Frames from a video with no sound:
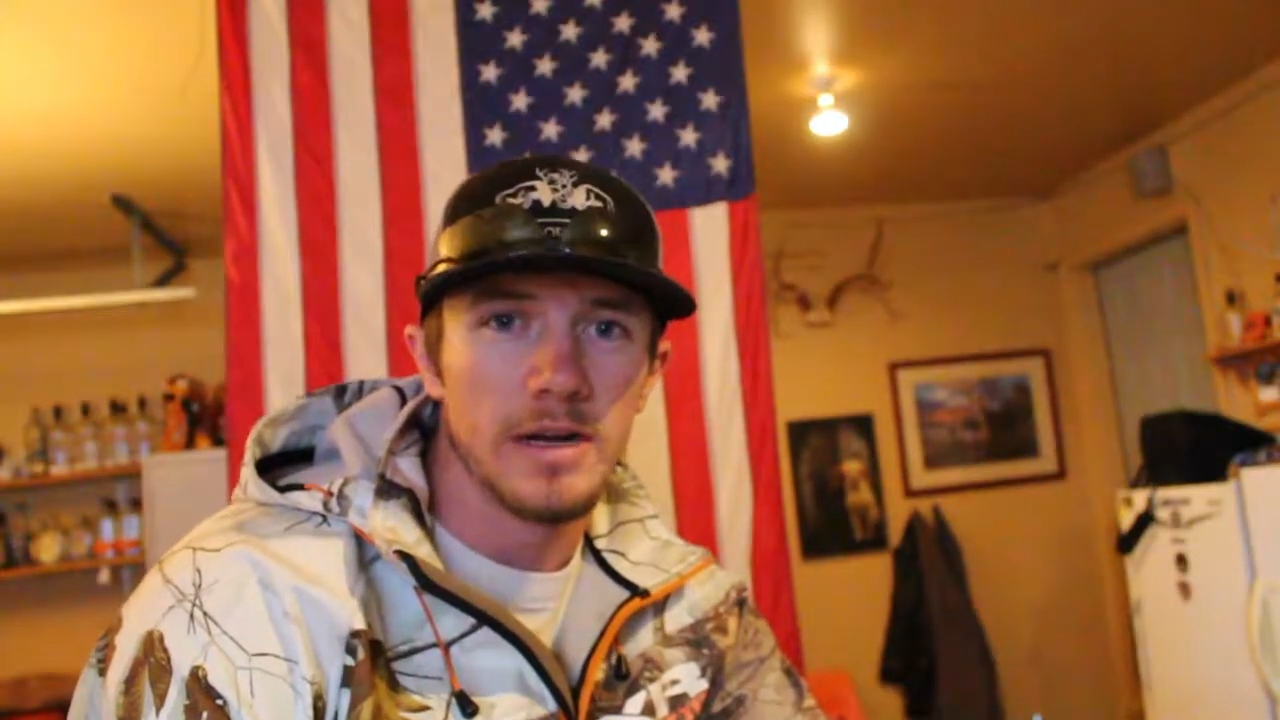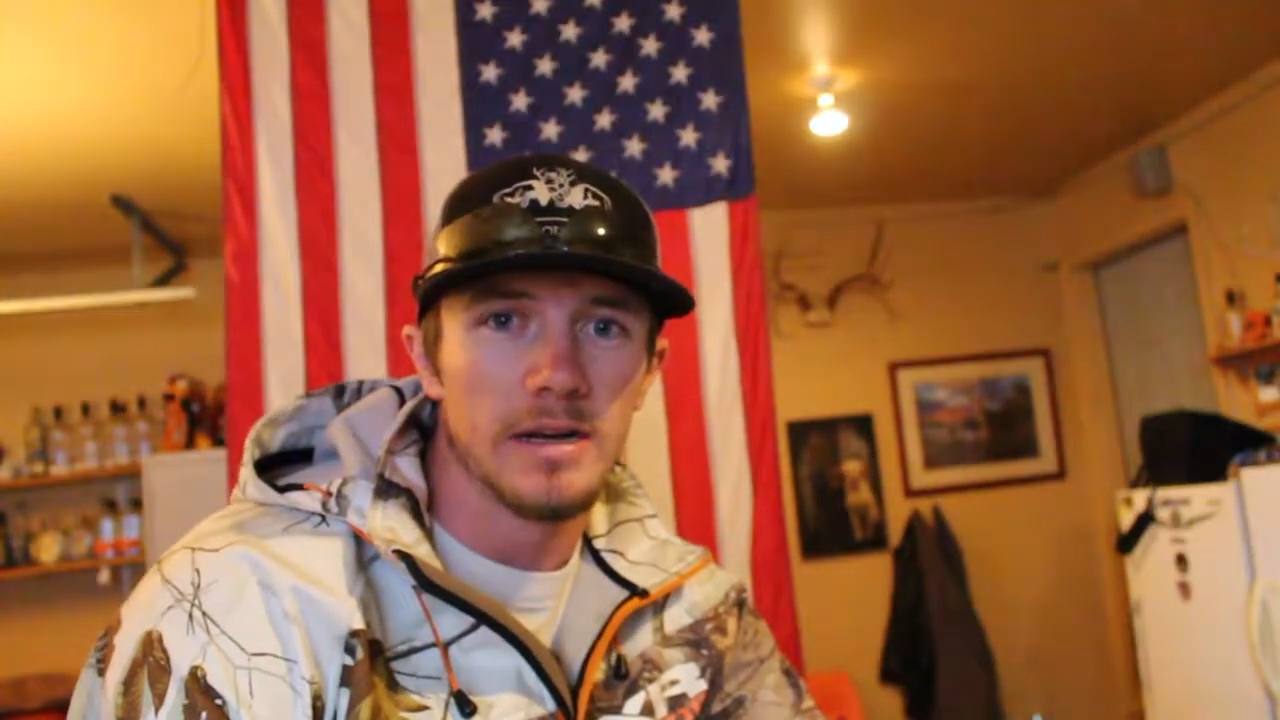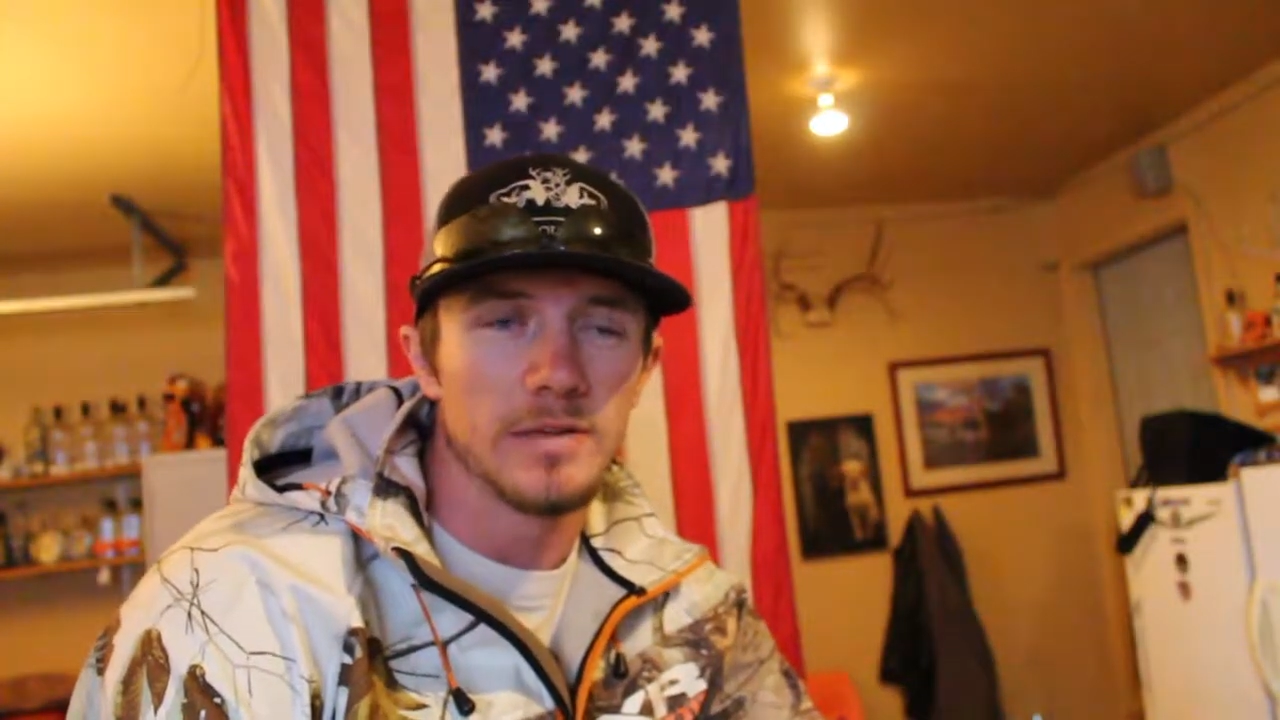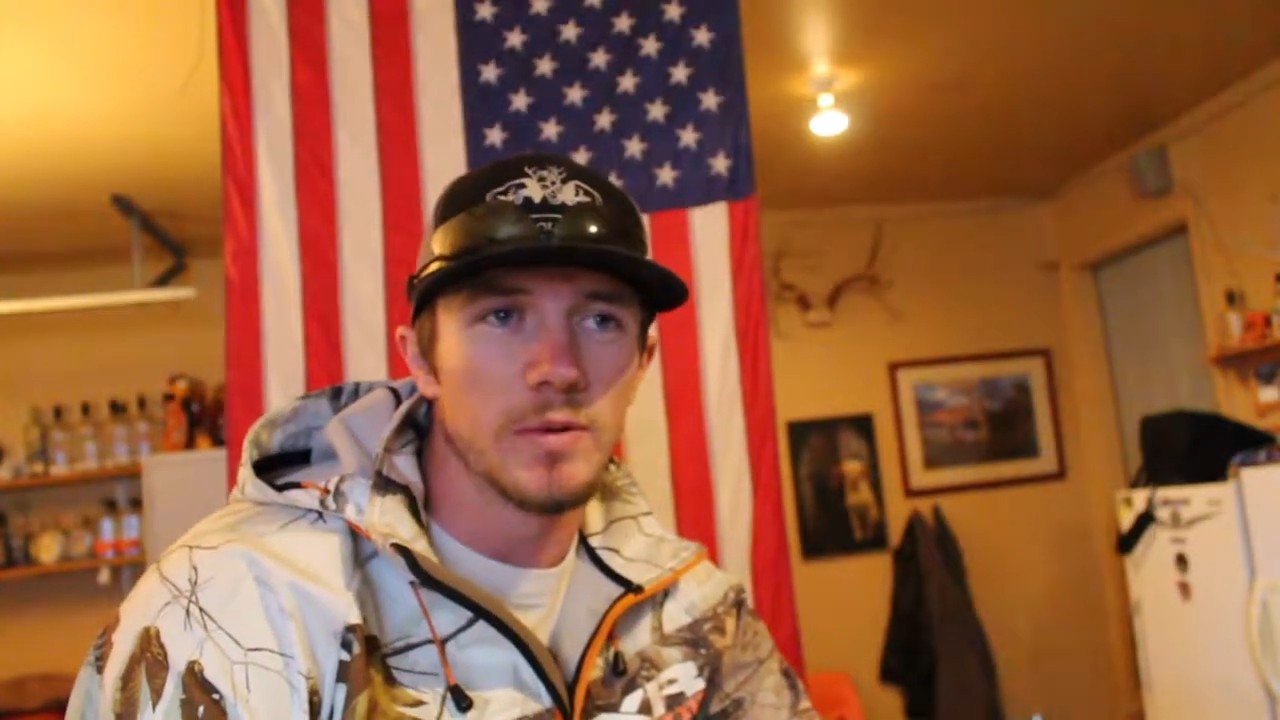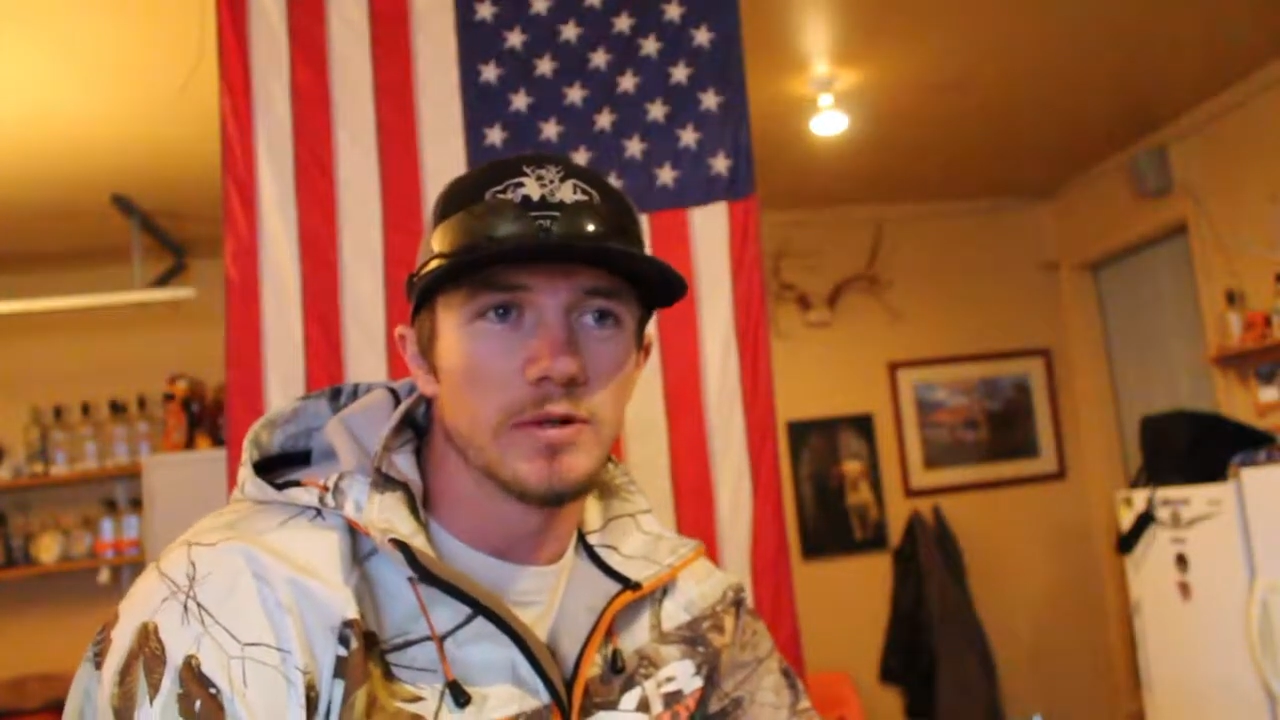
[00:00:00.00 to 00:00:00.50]
and
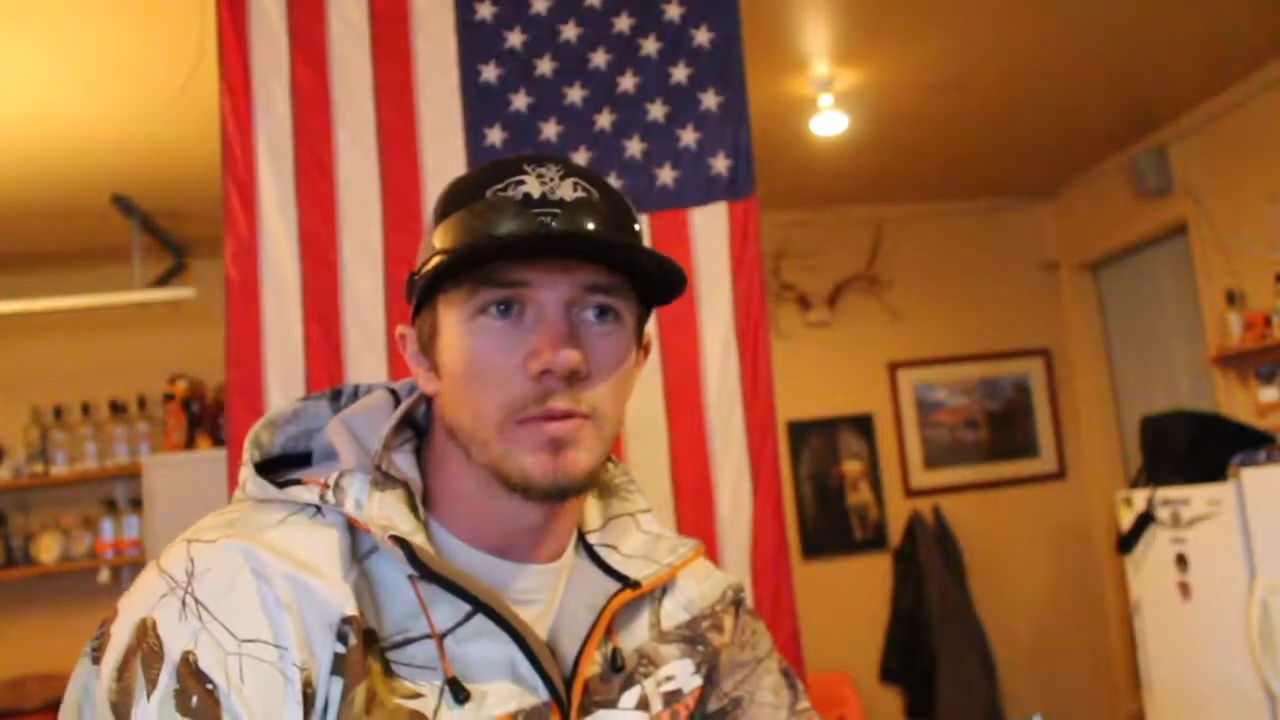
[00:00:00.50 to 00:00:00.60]
get as much